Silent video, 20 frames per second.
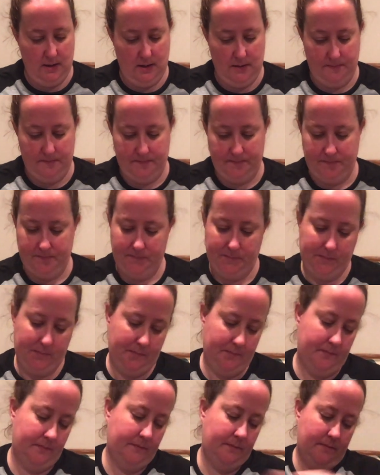
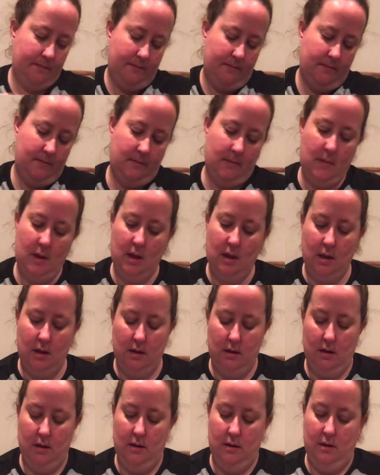
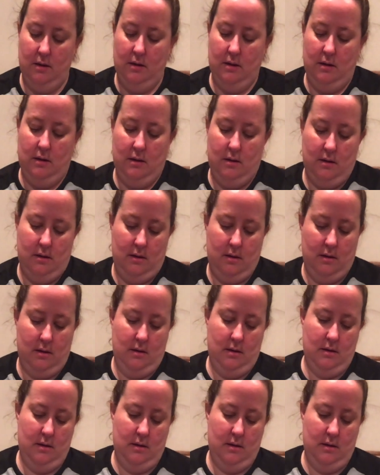[no speech]